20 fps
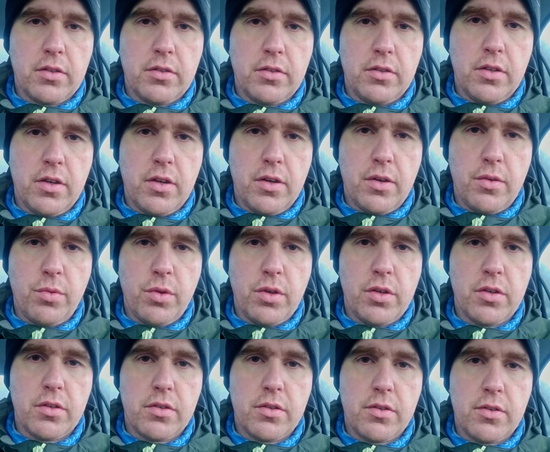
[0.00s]
The
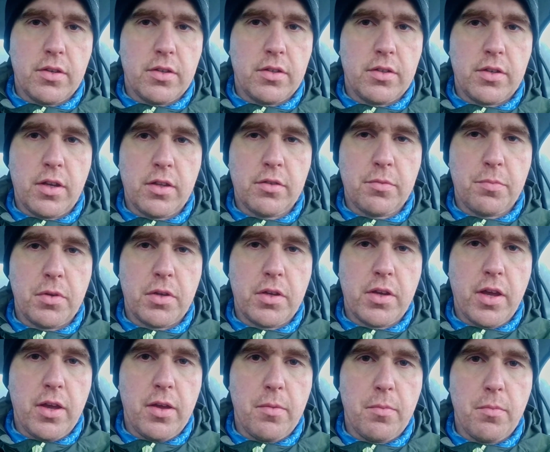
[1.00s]
wind just
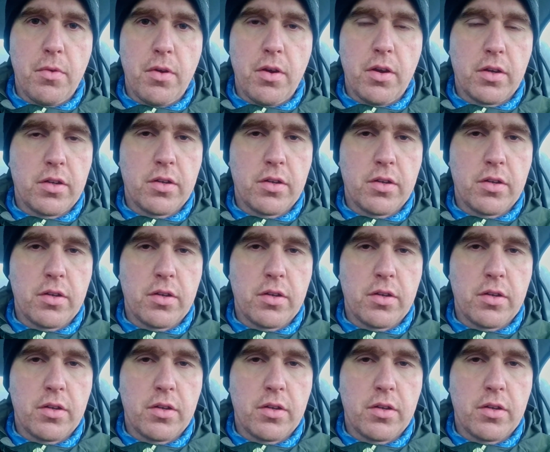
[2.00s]
became uh,